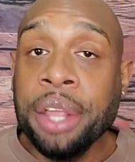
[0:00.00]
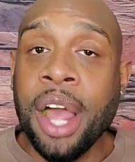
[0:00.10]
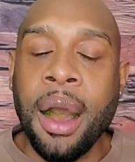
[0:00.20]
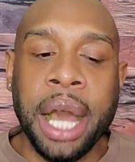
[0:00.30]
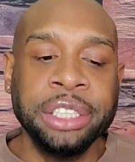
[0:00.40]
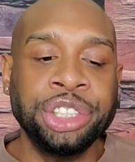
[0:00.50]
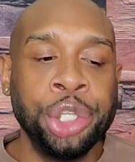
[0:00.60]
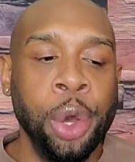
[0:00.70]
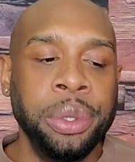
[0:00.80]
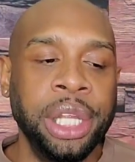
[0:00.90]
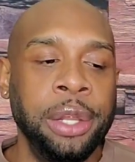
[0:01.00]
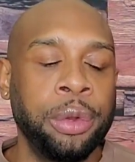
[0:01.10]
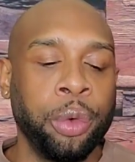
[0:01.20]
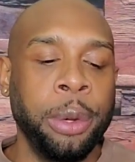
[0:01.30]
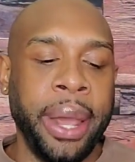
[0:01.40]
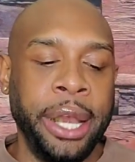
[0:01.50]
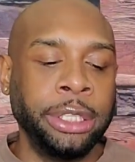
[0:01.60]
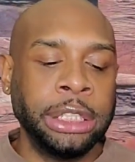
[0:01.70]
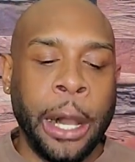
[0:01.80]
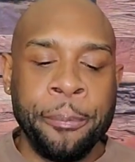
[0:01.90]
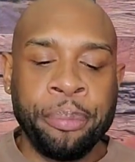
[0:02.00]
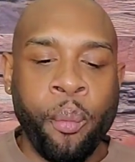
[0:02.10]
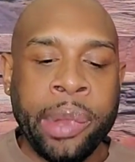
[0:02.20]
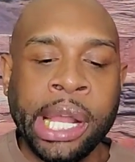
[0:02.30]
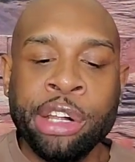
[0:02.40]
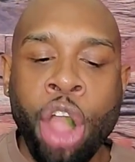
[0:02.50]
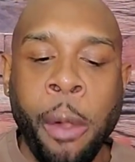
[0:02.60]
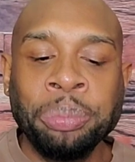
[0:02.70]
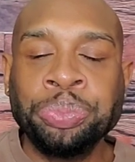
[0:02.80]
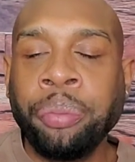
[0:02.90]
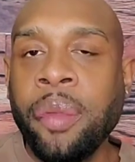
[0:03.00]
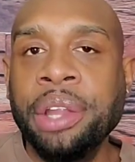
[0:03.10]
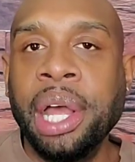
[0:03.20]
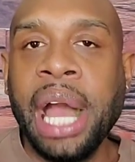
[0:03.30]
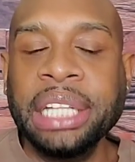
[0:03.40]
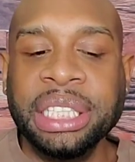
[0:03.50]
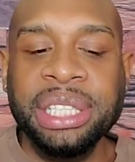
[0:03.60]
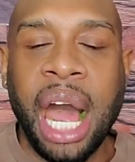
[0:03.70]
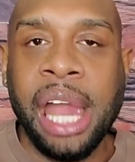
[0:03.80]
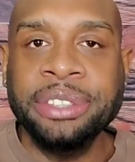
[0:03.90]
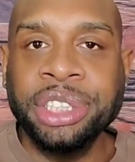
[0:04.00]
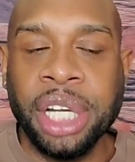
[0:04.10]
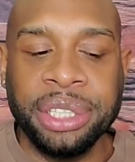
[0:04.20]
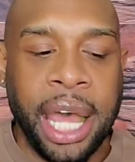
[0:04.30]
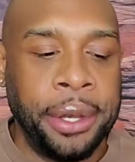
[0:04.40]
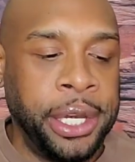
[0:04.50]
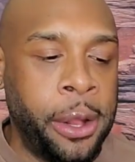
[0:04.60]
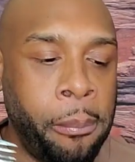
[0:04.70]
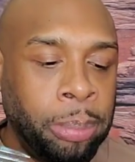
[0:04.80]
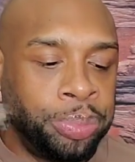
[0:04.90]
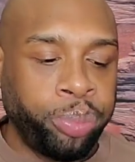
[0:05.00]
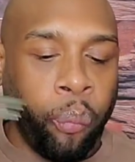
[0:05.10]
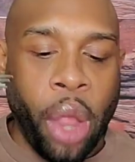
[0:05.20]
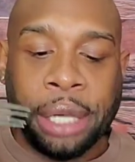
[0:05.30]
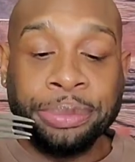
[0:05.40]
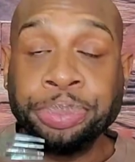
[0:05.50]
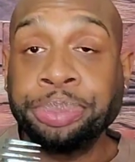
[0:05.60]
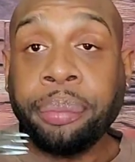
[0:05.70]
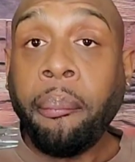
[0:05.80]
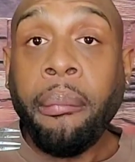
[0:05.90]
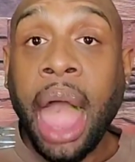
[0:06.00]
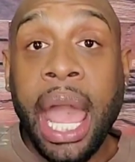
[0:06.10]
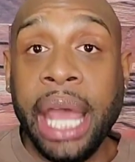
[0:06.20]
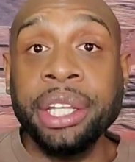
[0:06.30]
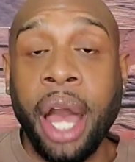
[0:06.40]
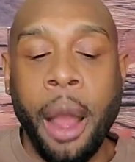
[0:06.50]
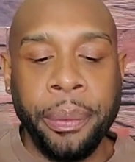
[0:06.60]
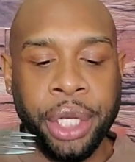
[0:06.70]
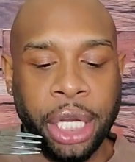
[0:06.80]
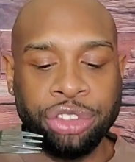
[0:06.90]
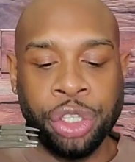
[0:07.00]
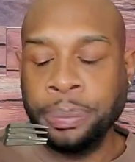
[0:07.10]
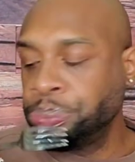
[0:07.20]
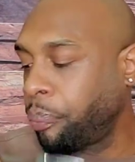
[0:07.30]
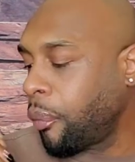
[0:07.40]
Y'all done stewed with these rutabagas. They got the knife stuck down in them. Had to call production.